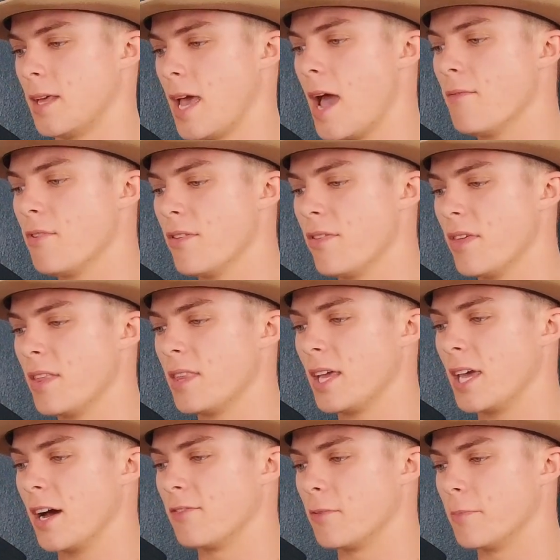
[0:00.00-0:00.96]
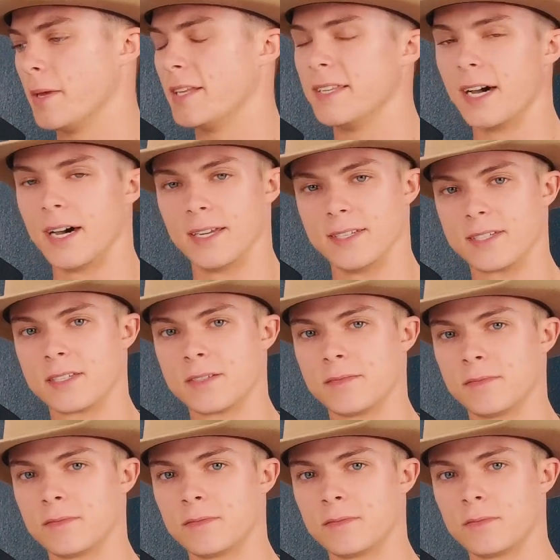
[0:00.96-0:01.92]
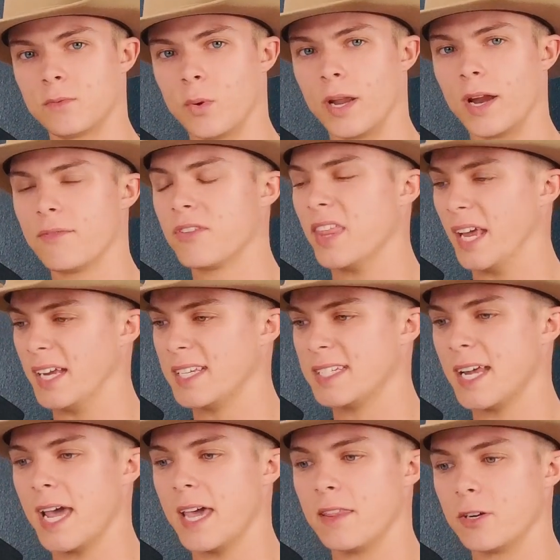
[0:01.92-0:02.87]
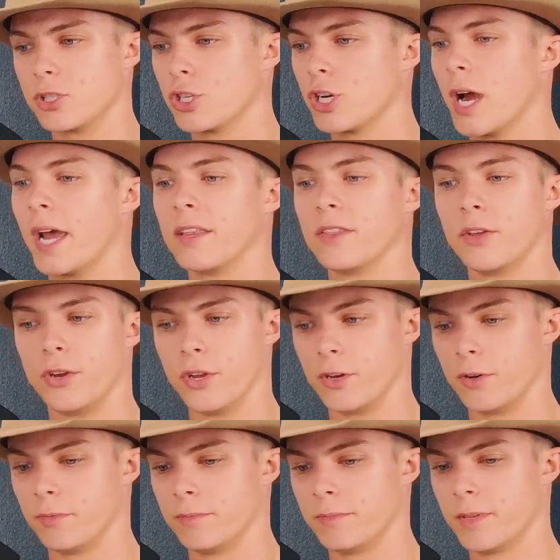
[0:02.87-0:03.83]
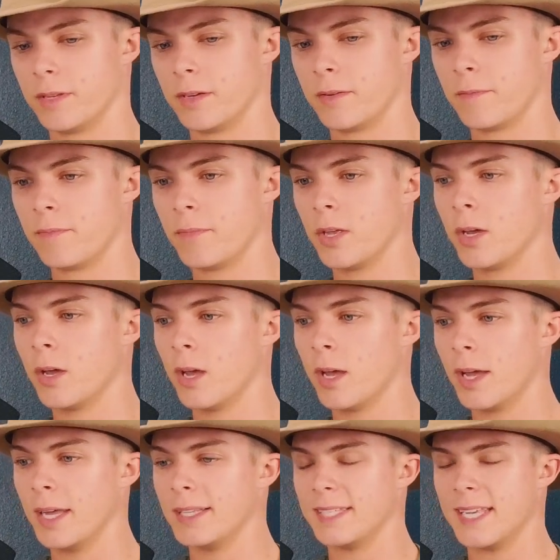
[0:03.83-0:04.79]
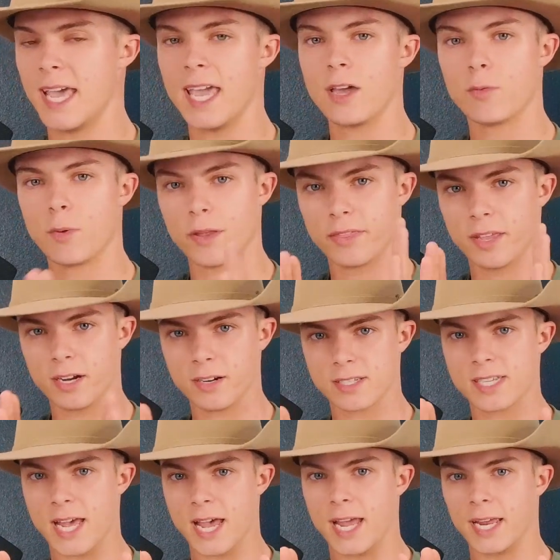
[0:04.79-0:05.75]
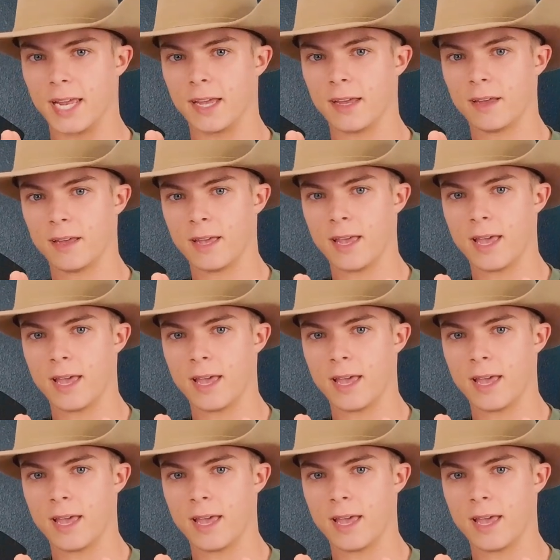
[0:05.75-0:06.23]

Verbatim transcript: Everything the government does, whatever they say they're trying to do, take what they're saying,